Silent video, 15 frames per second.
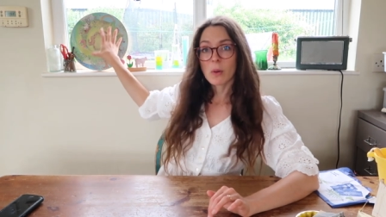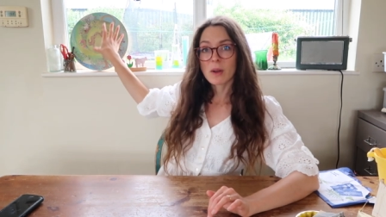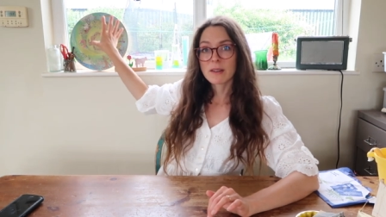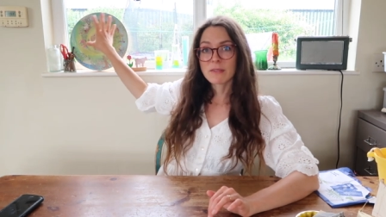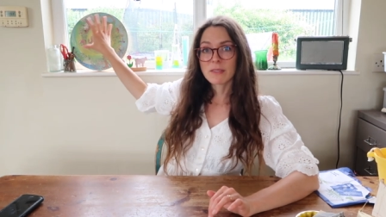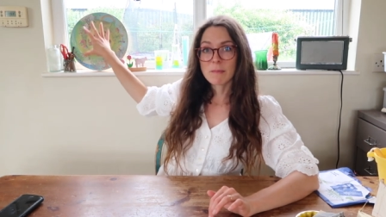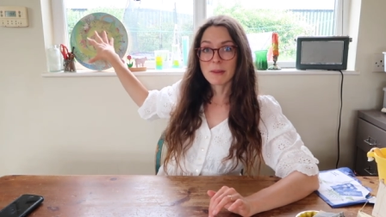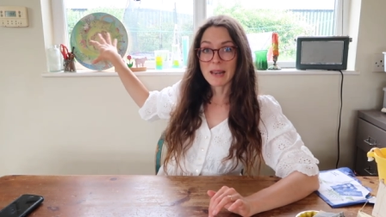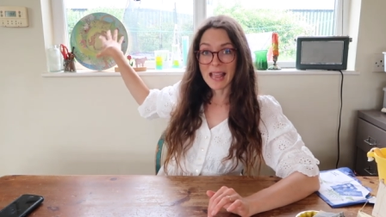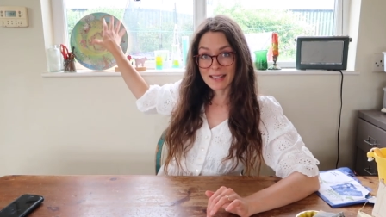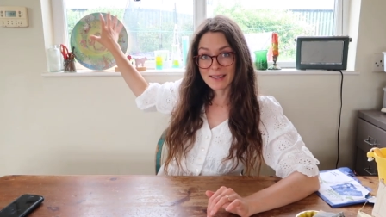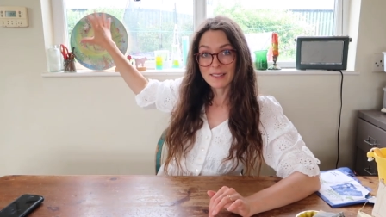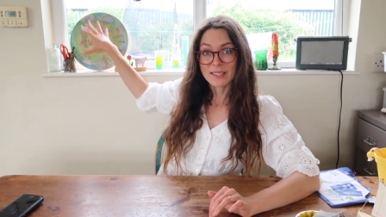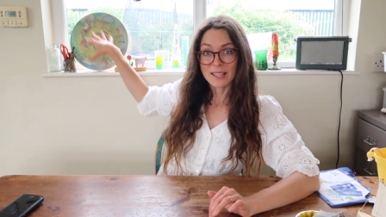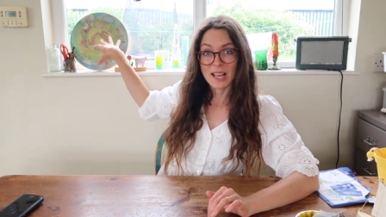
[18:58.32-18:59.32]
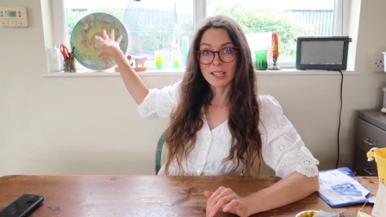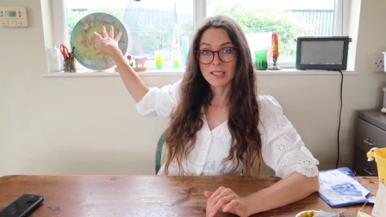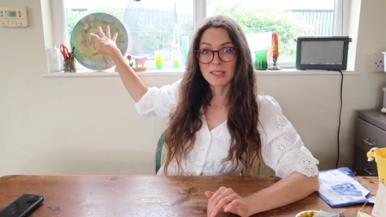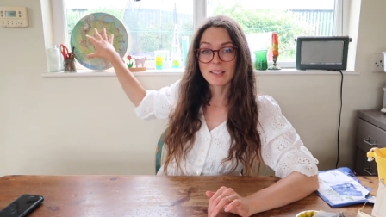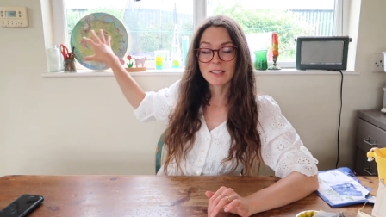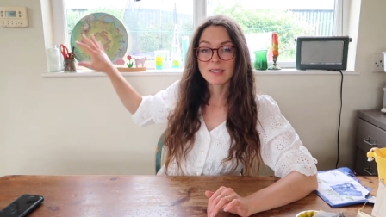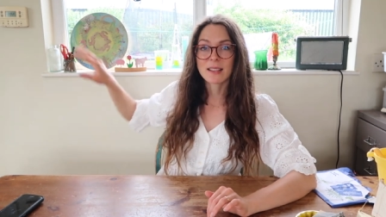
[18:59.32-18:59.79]
one of blank
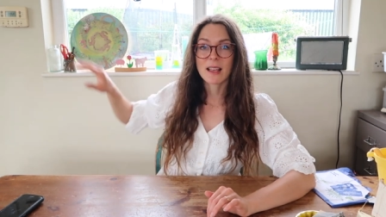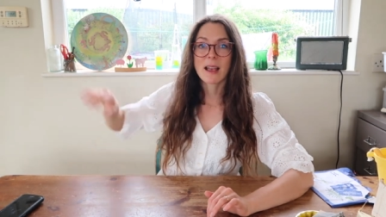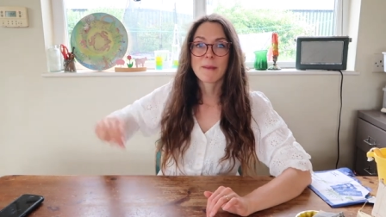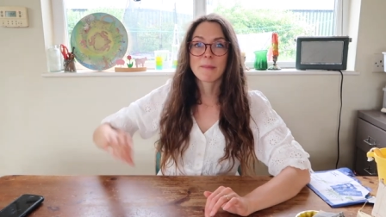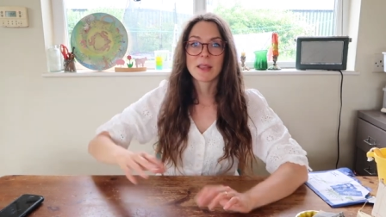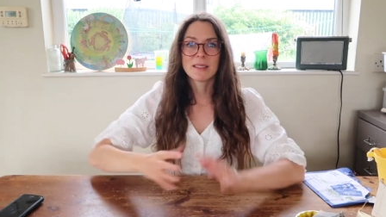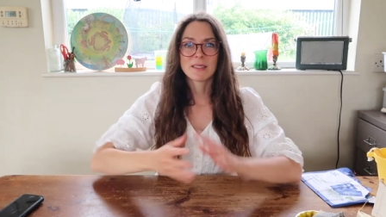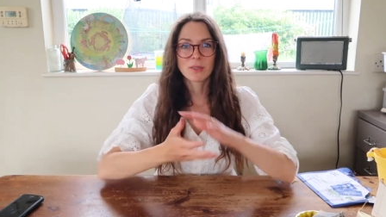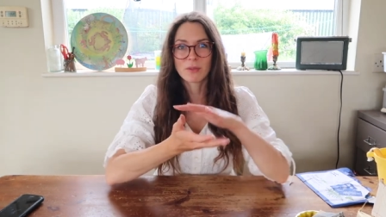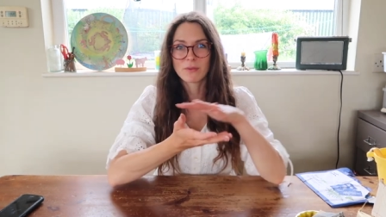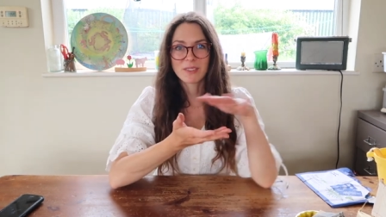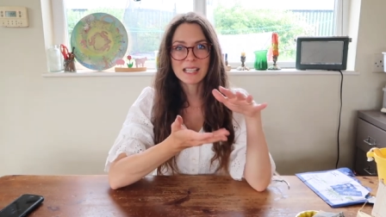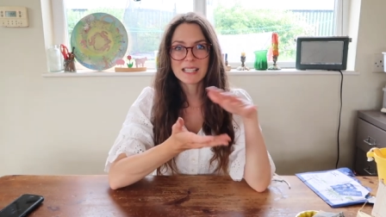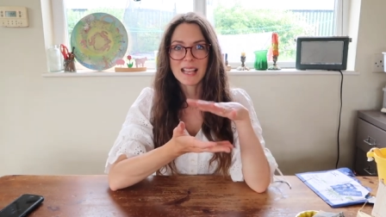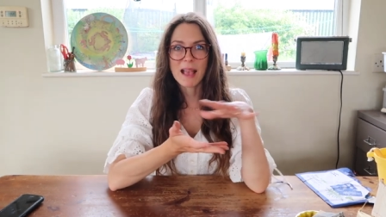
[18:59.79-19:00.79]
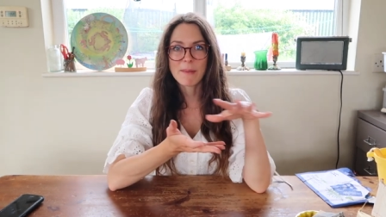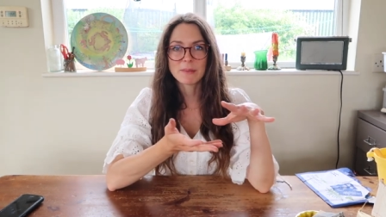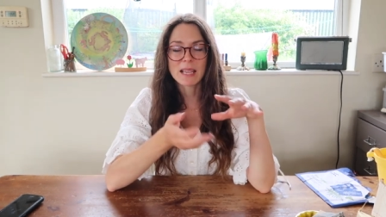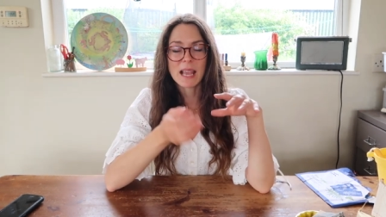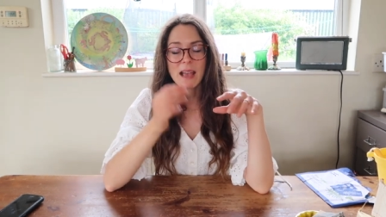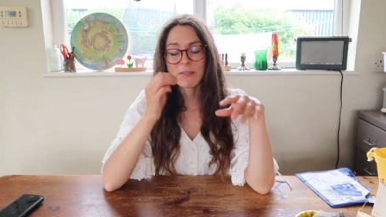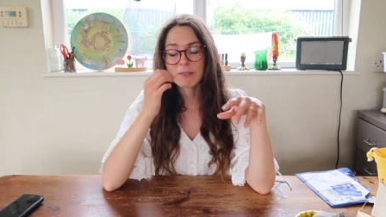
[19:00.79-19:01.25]
circles um, in sort of this
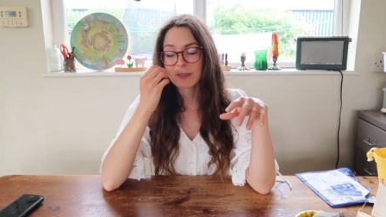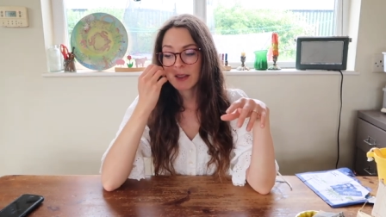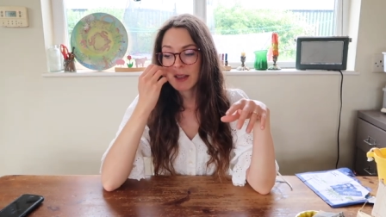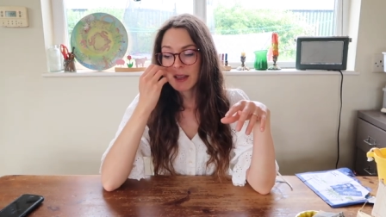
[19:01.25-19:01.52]
MDF,